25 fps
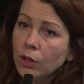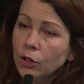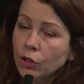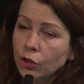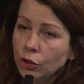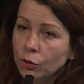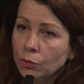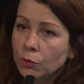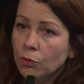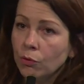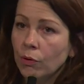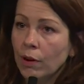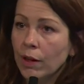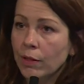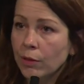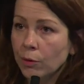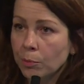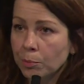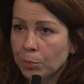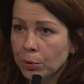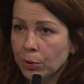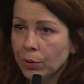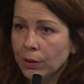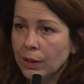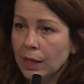You'd rather
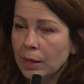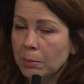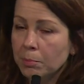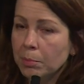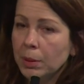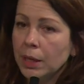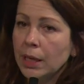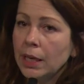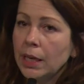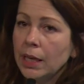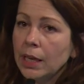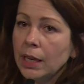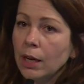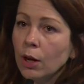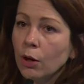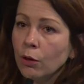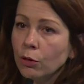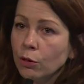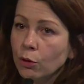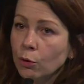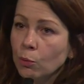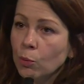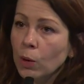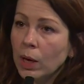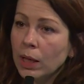put that penny on
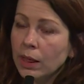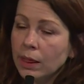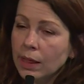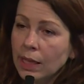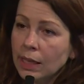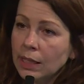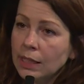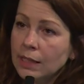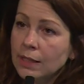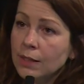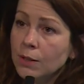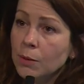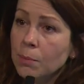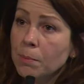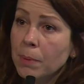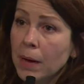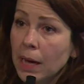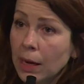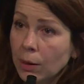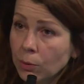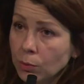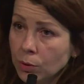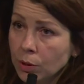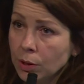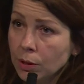the one that is
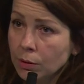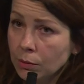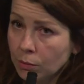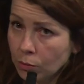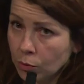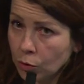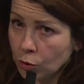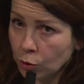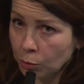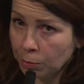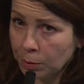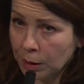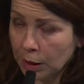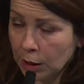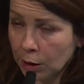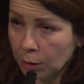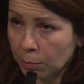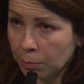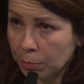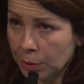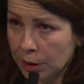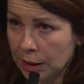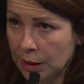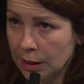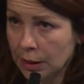about to be
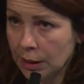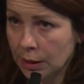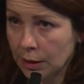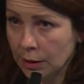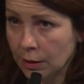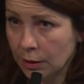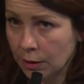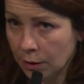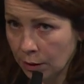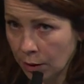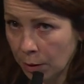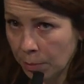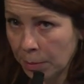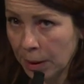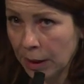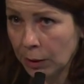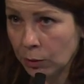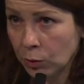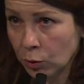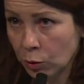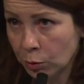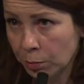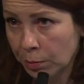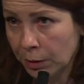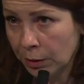completed,
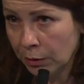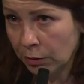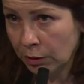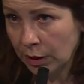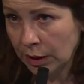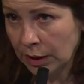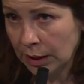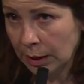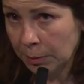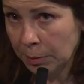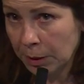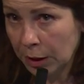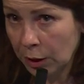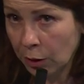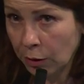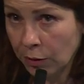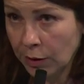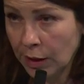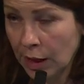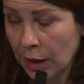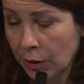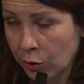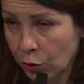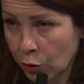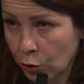about to be ready, because
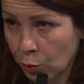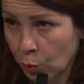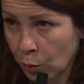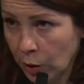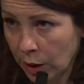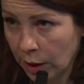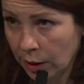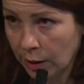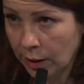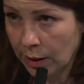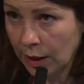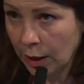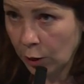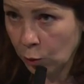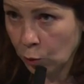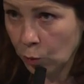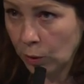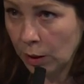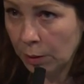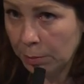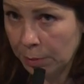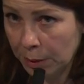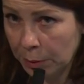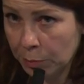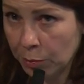that's the one that
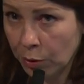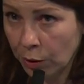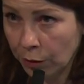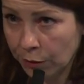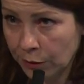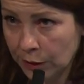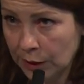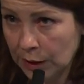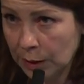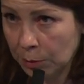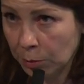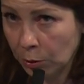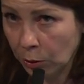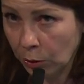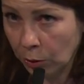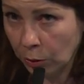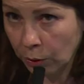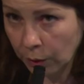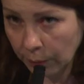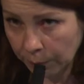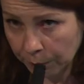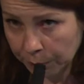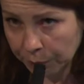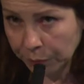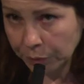will be profitable
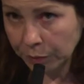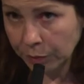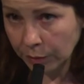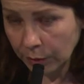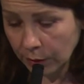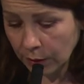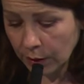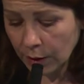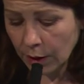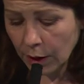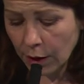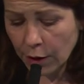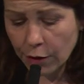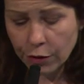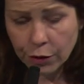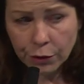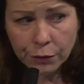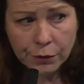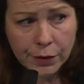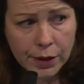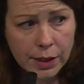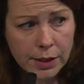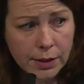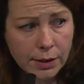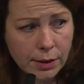the
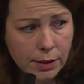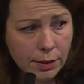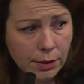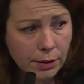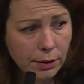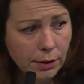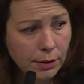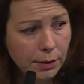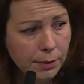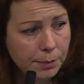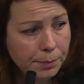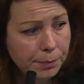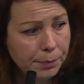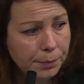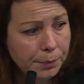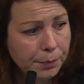fastest.